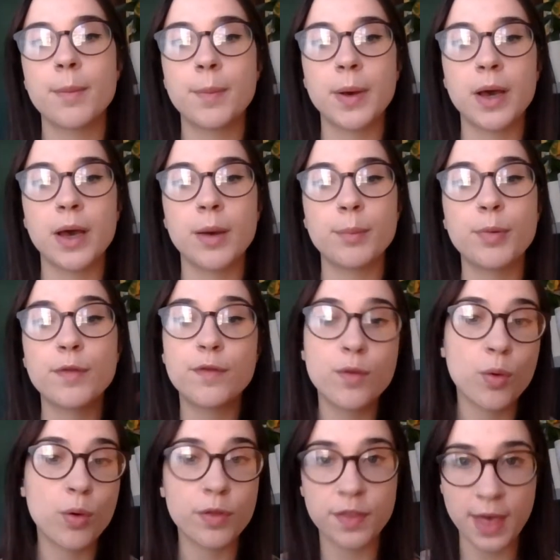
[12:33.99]
But
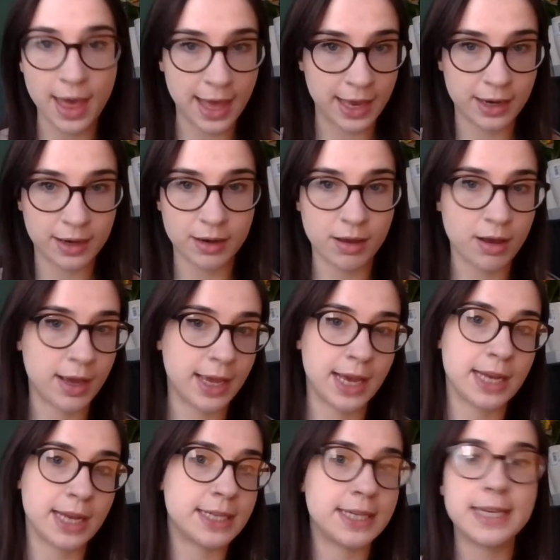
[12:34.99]
before then, I had